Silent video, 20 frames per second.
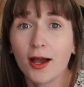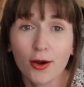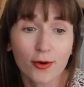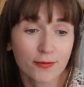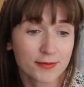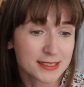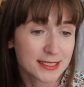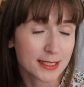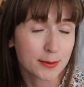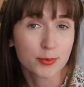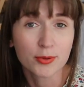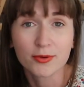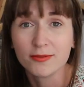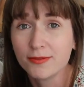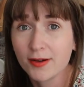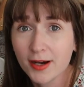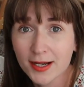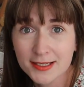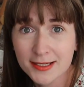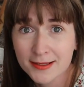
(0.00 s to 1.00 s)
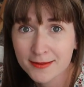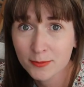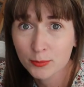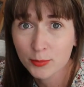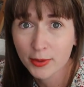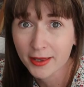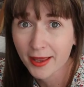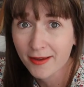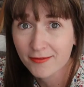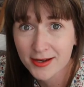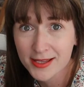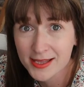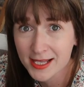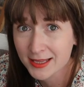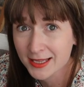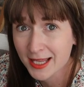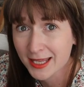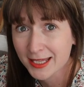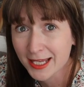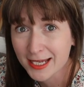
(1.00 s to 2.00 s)
obviously providing them with
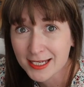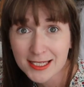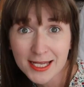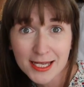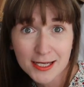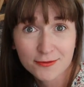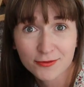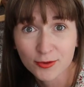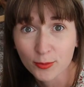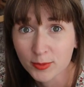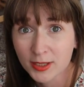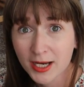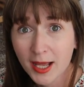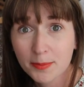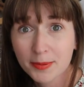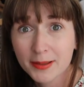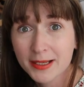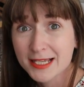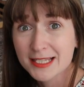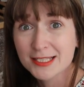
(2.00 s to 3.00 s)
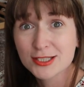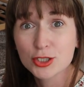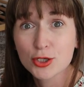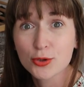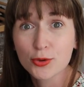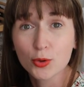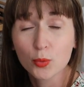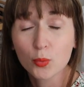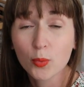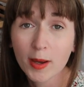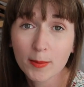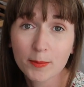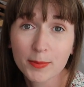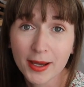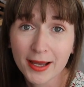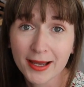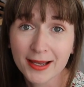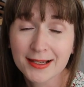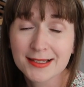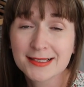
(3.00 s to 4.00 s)
everything that they need from nappies to the wet
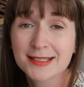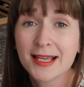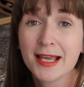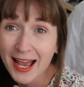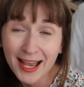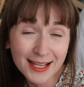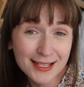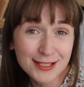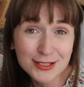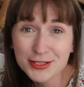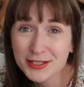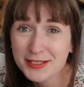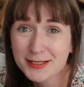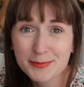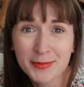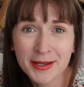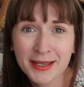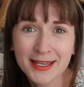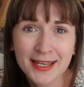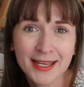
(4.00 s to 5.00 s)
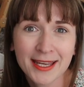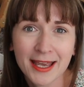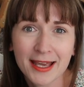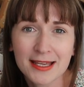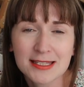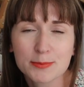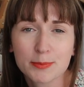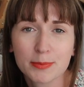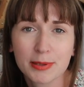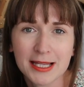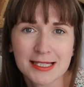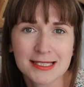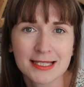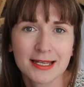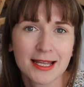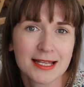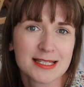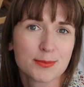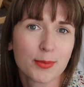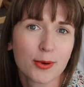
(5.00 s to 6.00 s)
bags, and just making it as
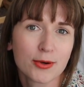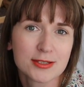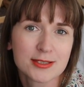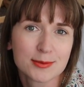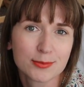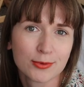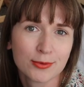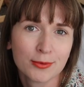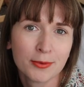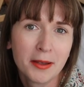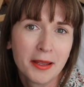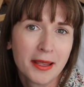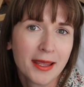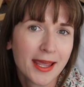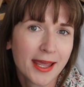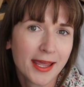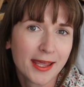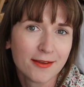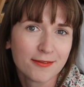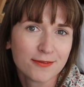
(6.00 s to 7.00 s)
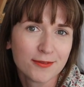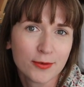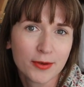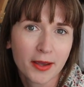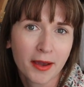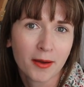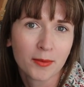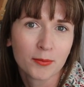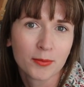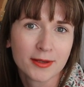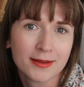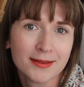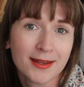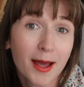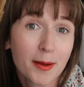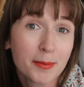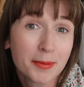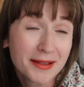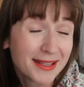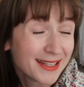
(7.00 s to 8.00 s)
pleasant as possible if you can with
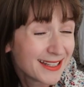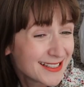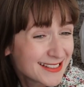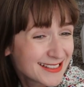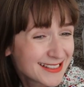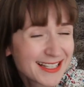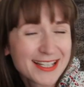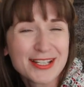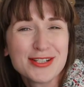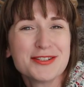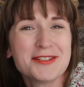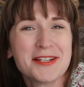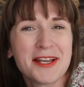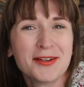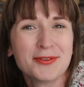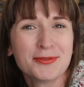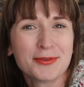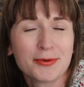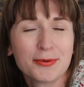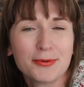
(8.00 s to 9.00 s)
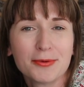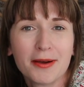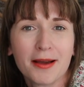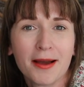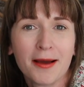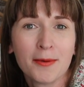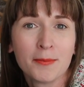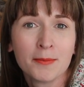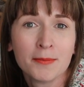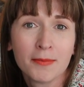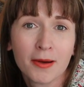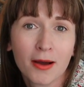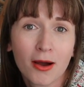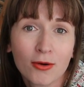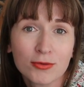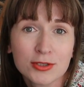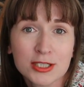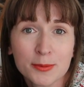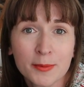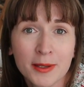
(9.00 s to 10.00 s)
nappies in general.
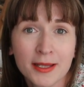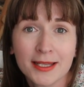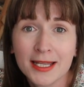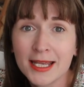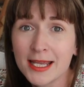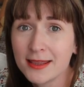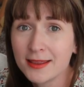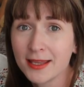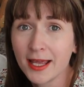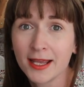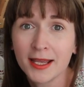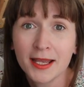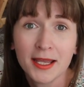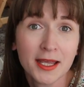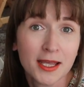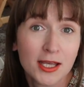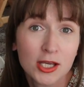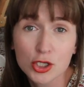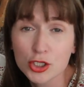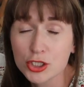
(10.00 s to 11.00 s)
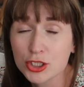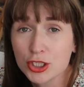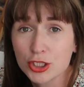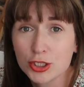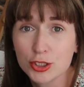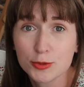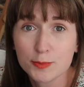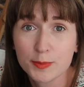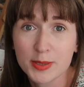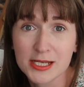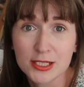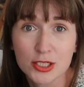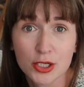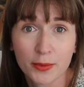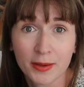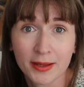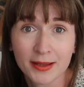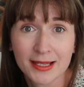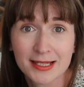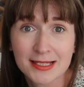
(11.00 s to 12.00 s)
Ultimately they should be
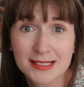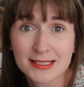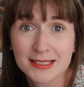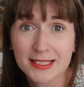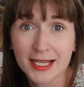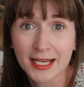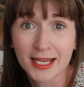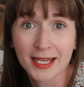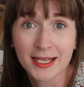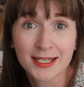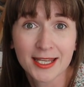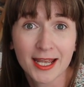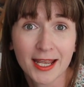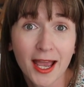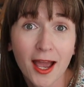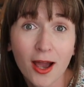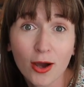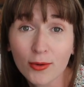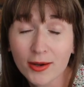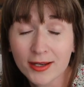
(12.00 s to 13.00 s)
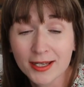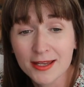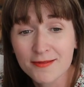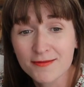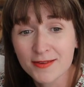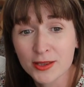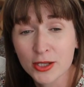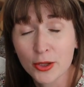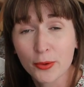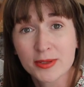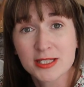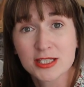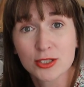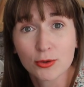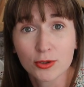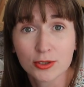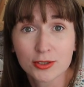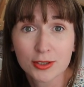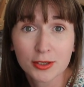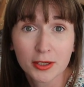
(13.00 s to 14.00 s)
doing this day in, day out, and even though it's
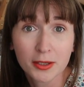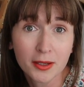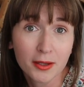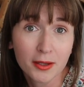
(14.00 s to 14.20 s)
not